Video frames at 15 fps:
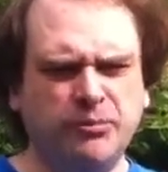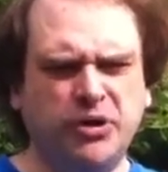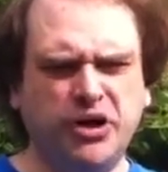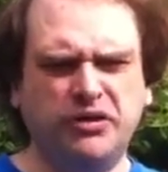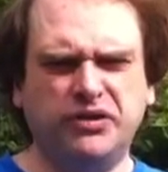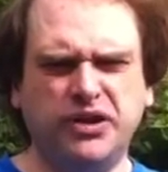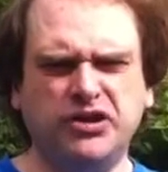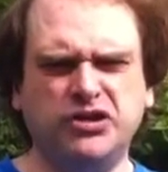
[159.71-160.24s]

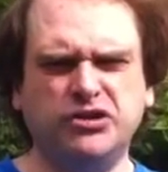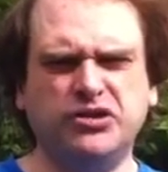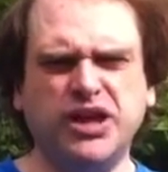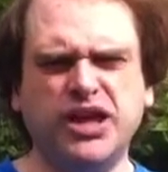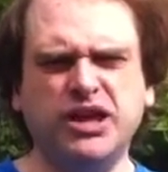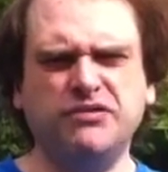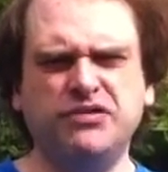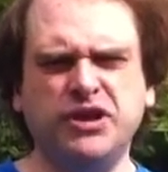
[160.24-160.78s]
But it
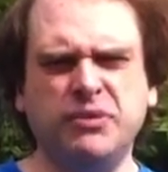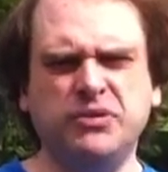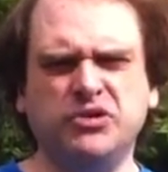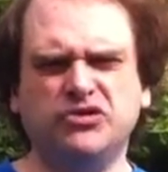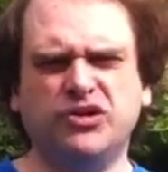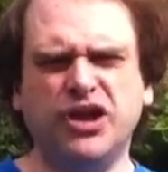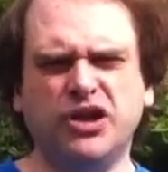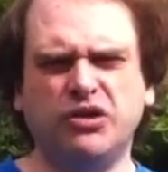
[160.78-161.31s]
gives it
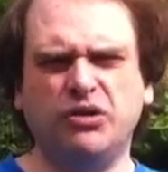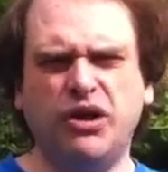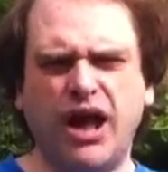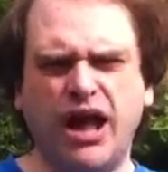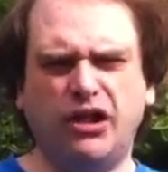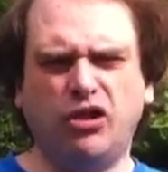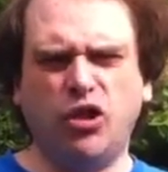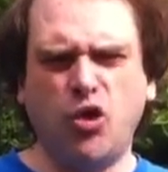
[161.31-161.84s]
images like
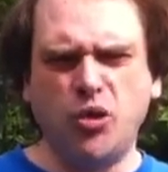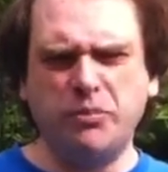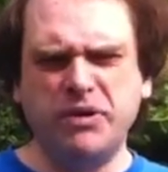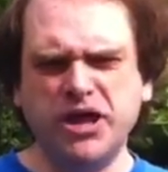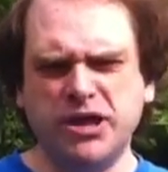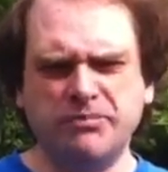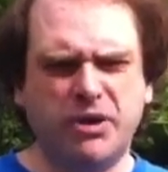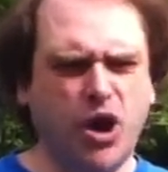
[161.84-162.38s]
at low and
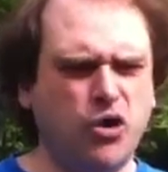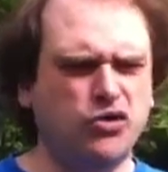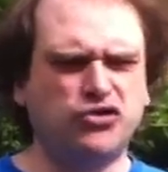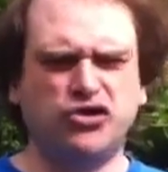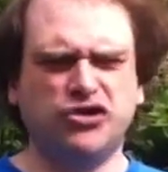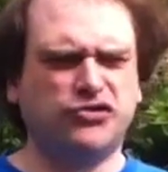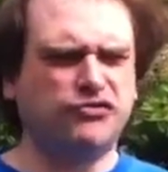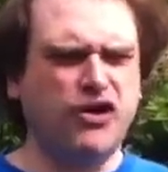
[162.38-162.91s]
medium
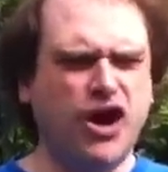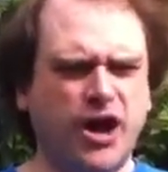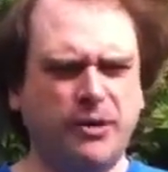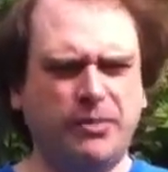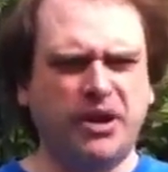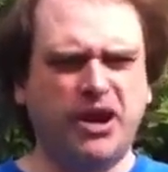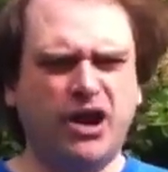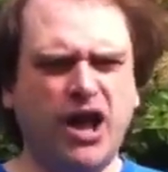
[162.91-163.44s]
powers just
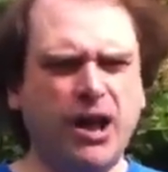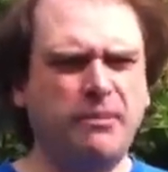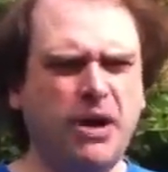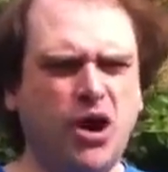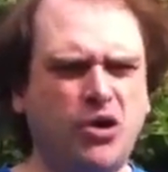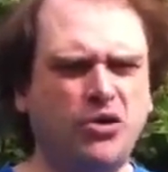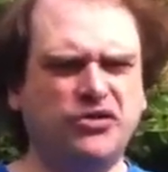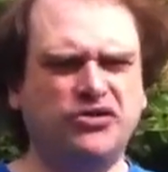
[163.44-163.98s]
fine. But at high
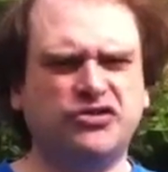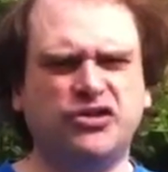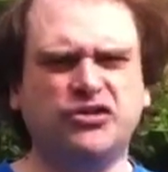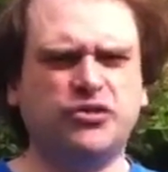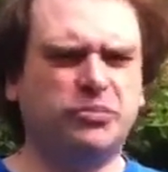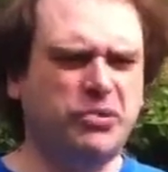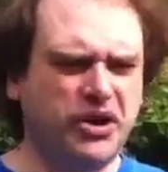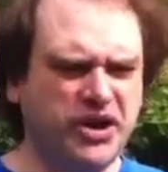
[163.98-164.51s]
powers it
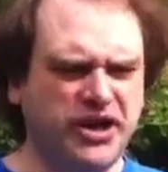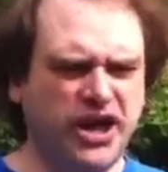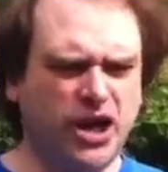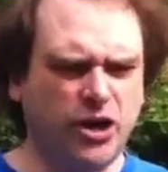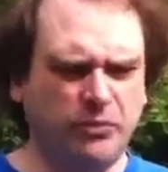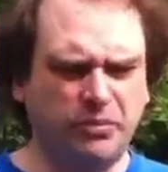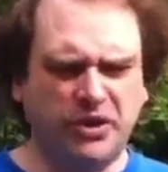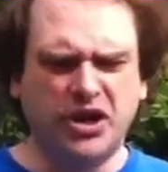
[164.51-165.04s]
starts to break
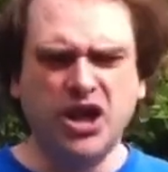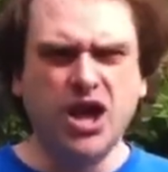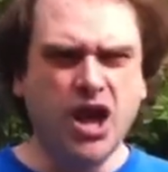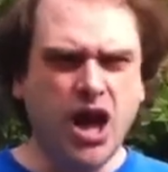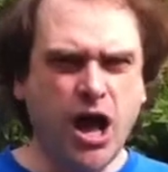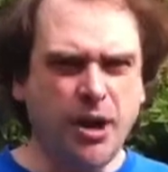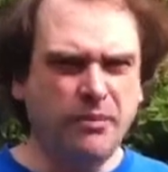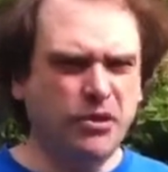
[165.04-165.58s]
down. But
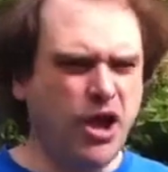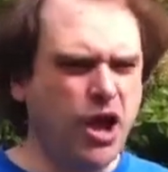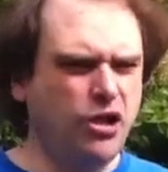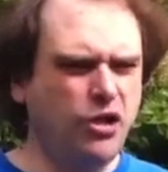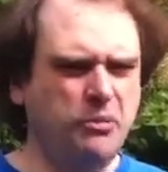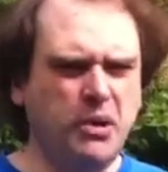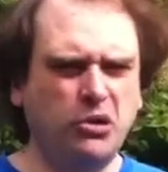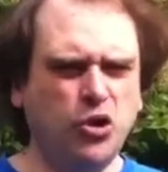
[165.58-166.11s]
I
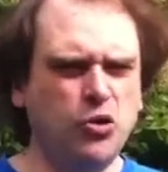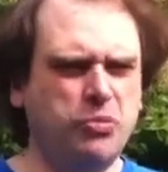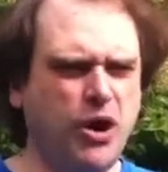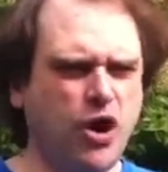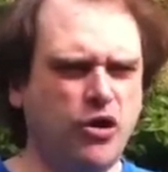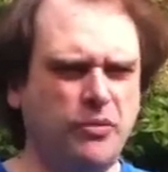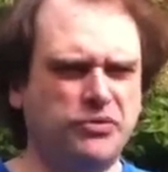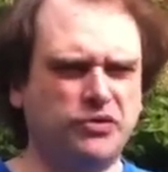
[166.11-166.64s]
love my low
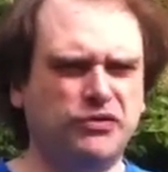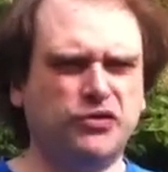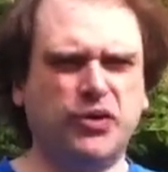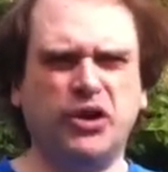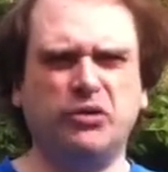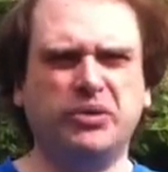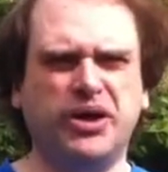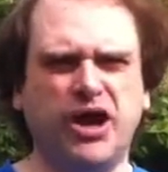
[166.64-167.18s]
power observer, so
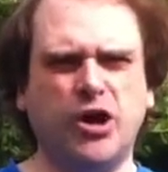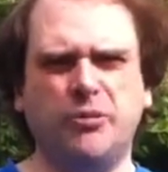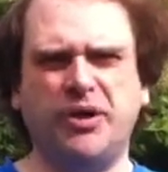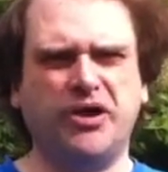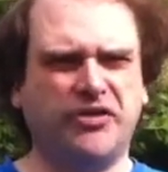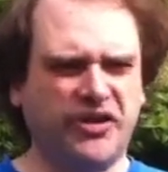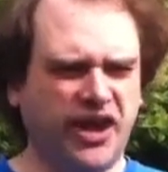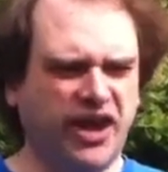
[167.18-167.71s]
I don't care
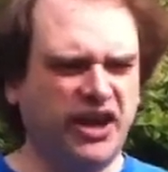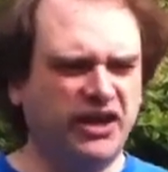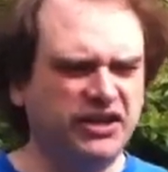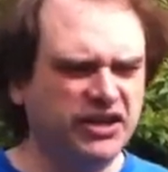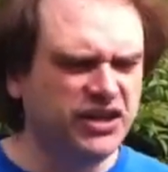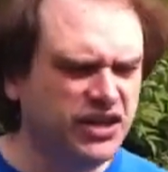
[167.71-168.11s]
about that.